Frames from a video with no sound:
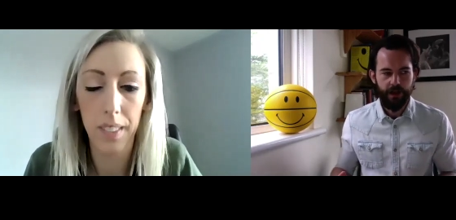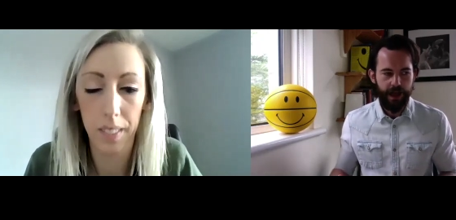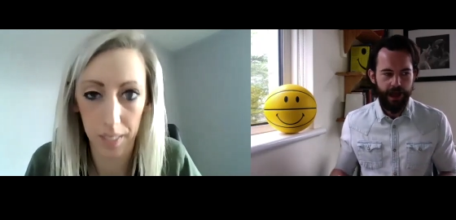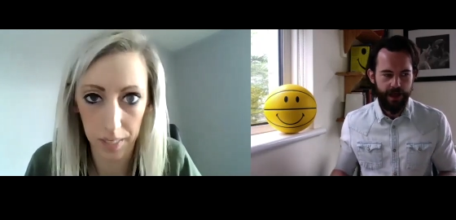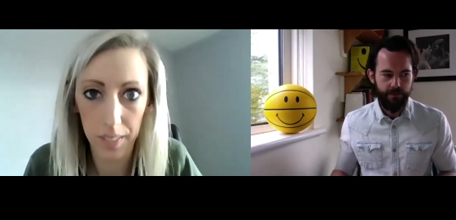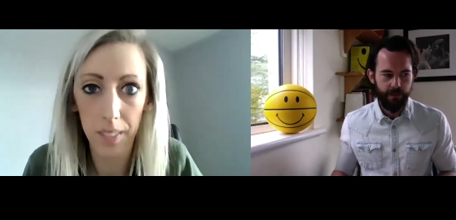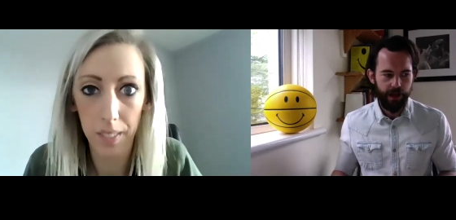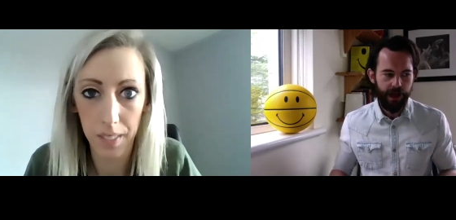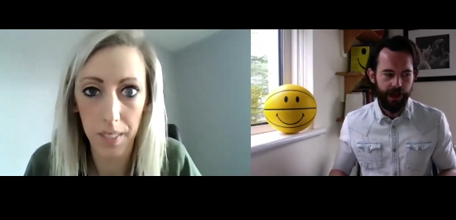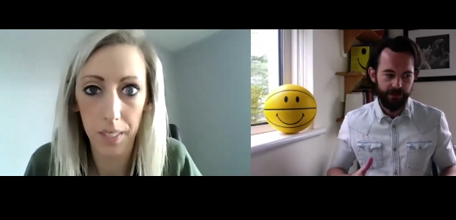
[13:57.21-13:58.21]
Speaker 1: Um,
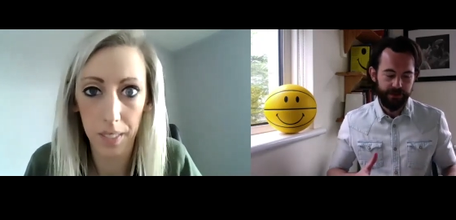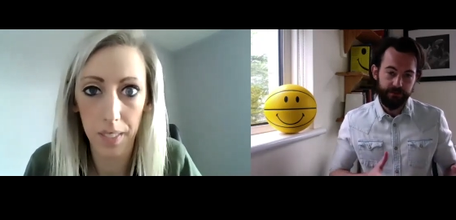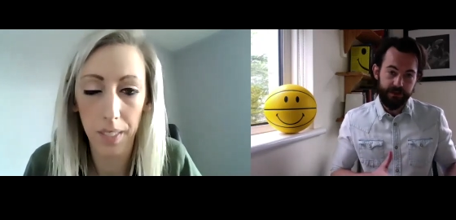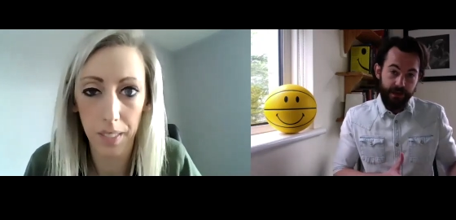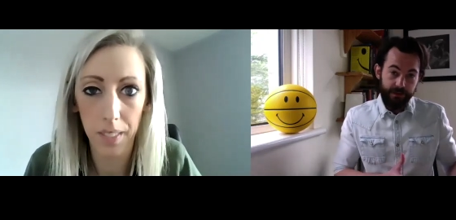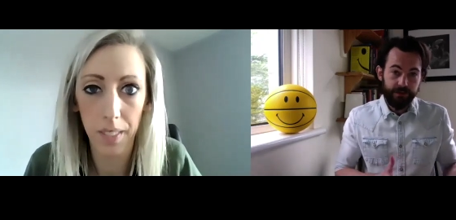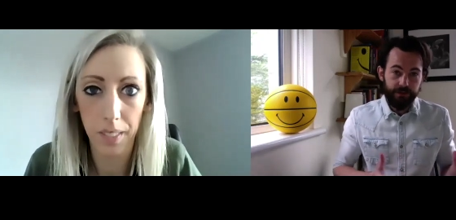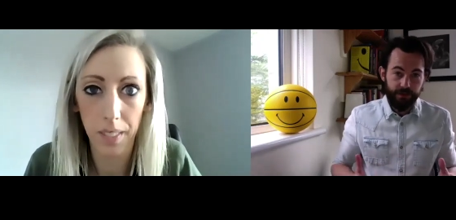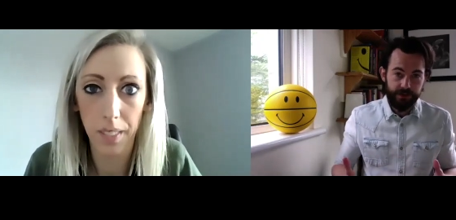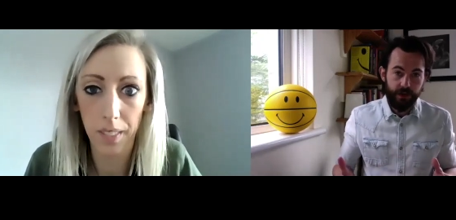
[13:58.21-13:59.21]
and yet
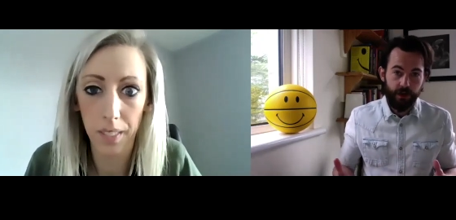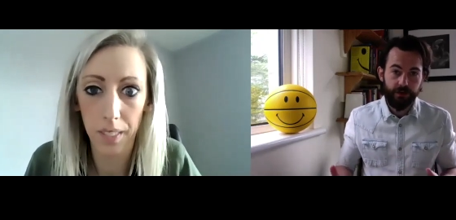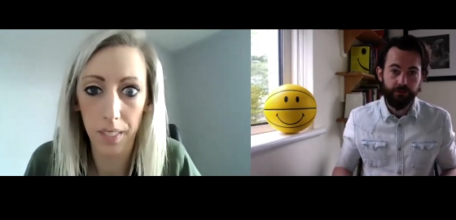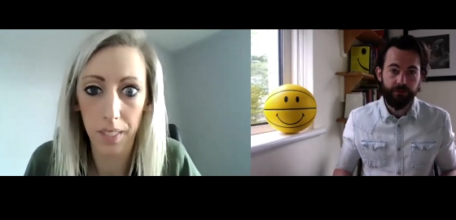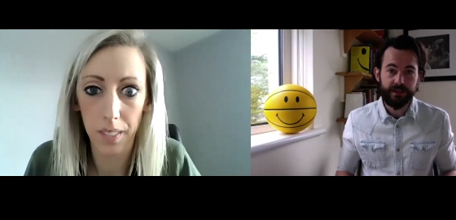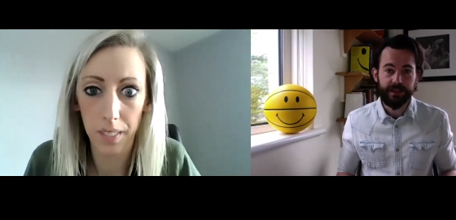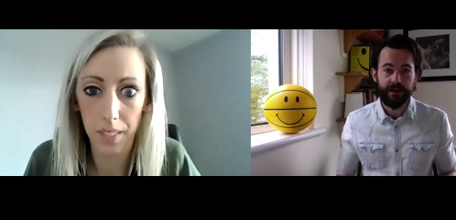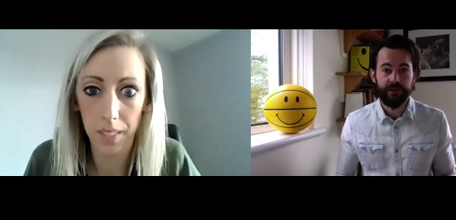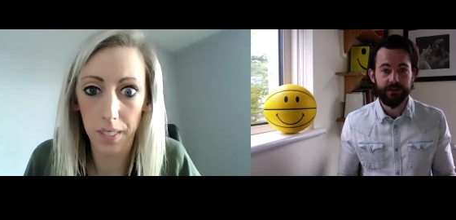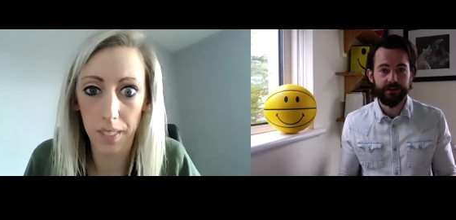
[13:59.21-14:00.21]
there is now recent
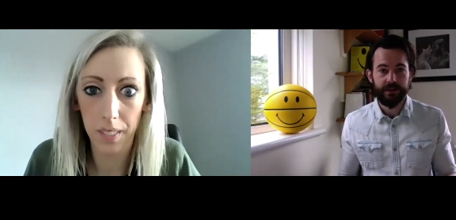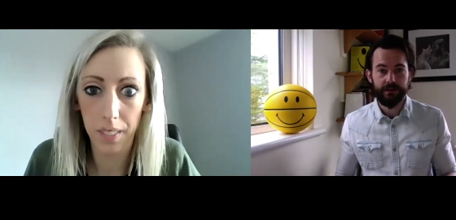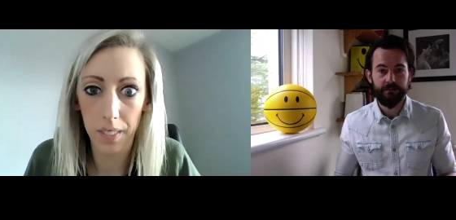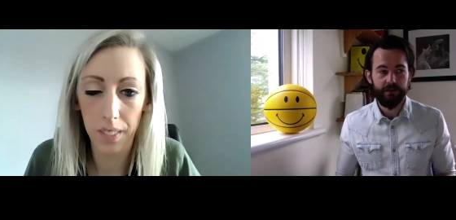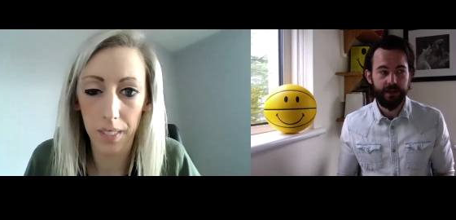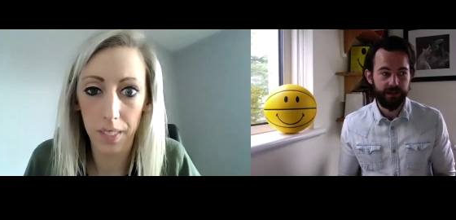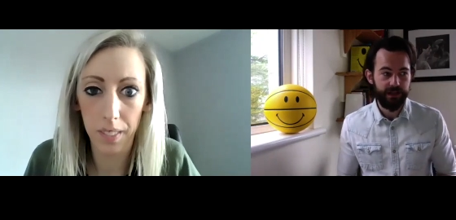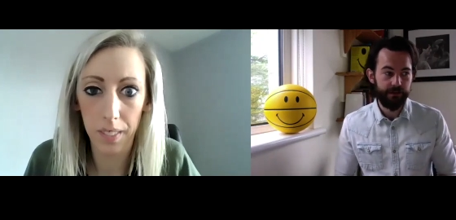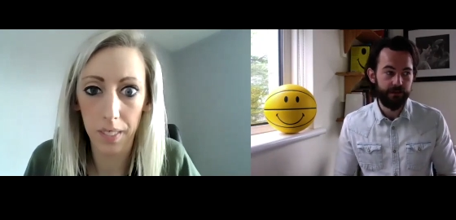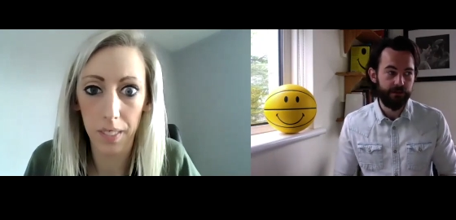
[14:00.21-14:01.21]
evidence to
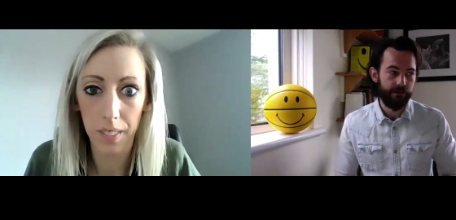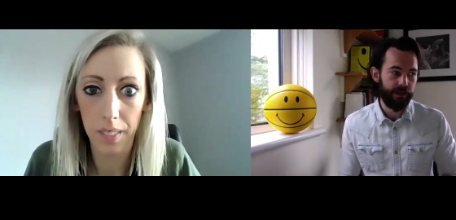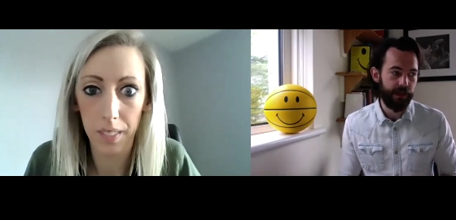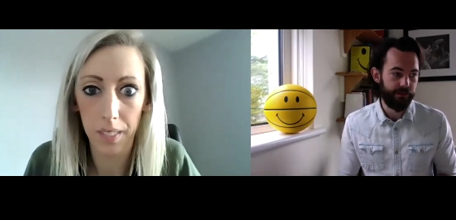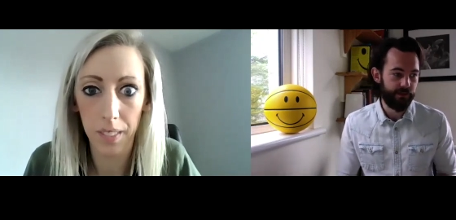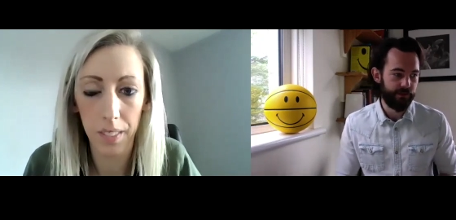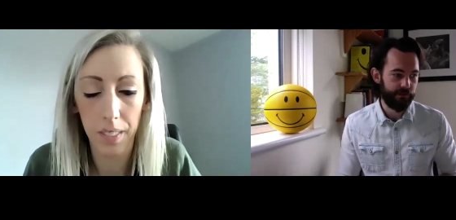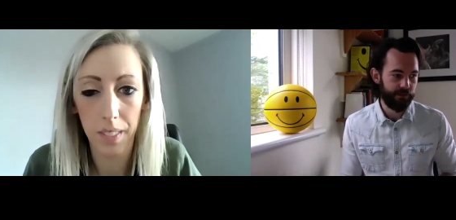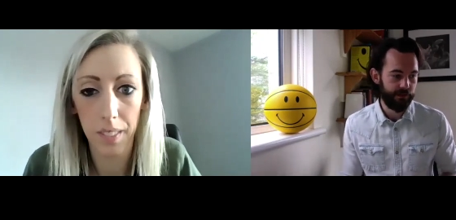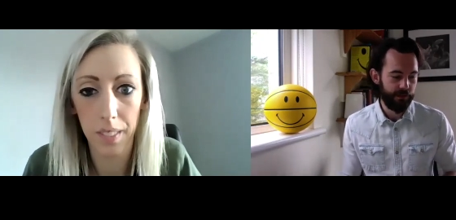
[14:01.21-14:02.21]
indicate that
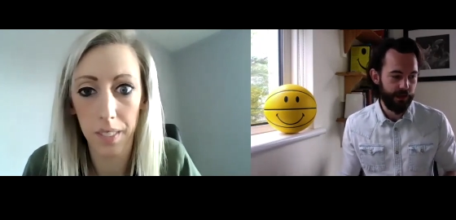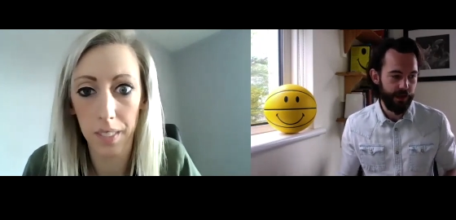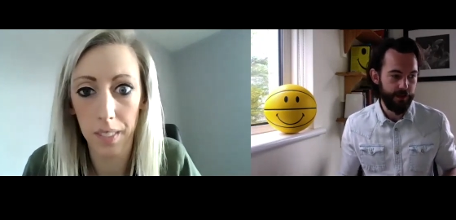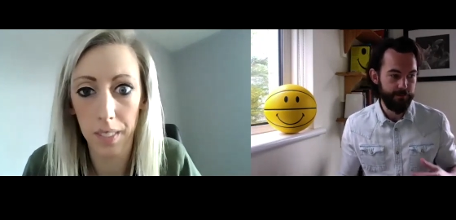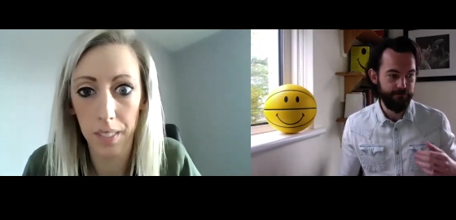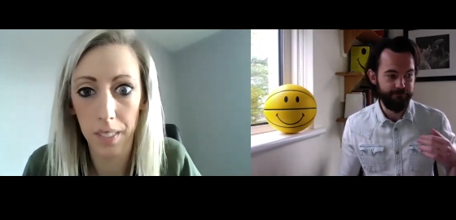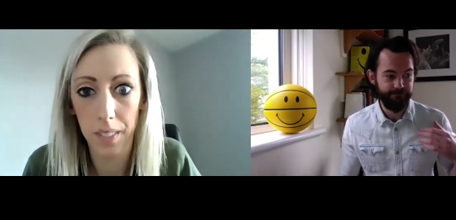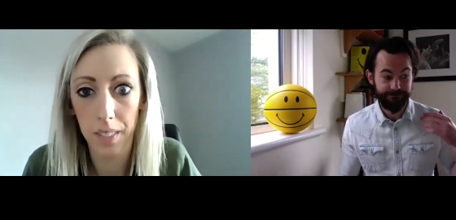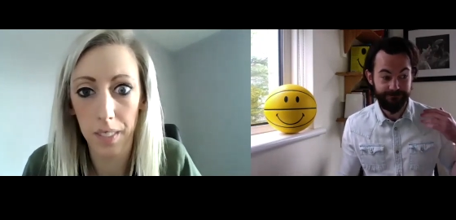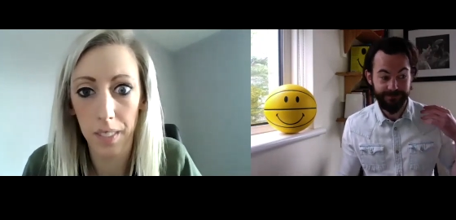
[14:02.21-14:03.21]
um,
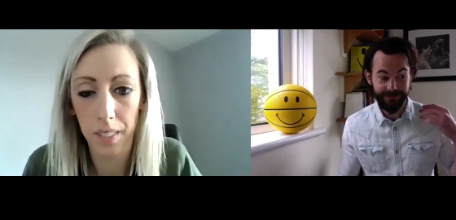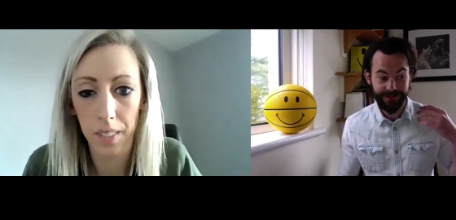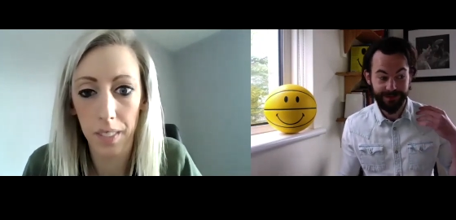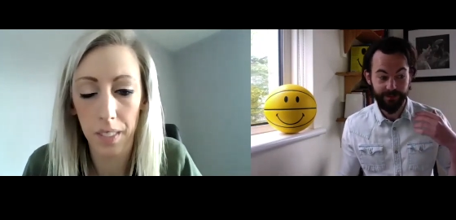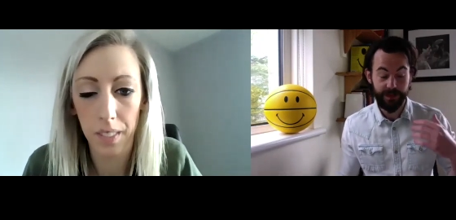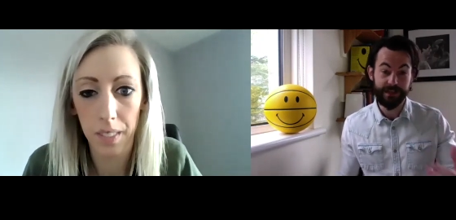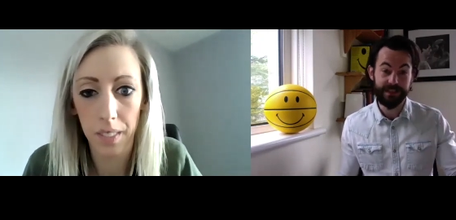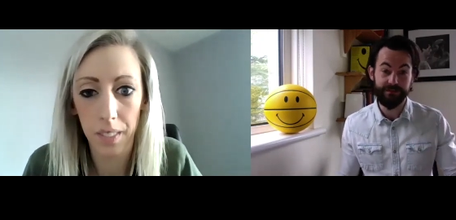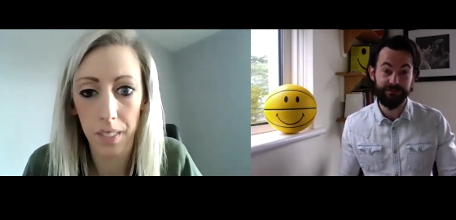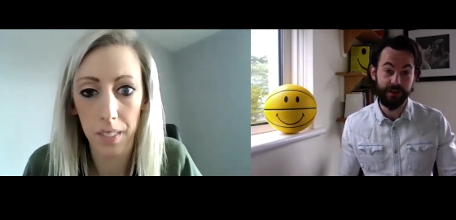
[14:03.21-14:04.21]
babies
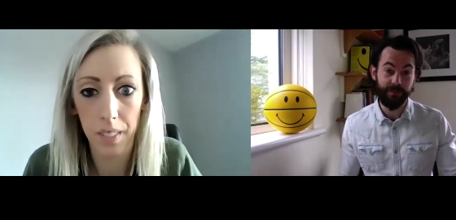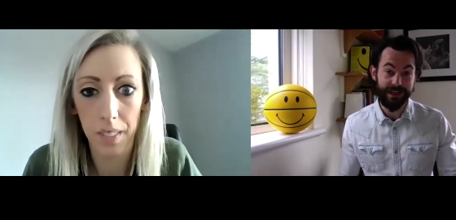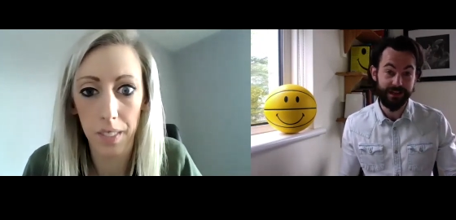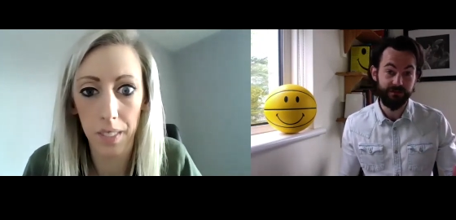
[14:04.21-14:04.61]
can feel pain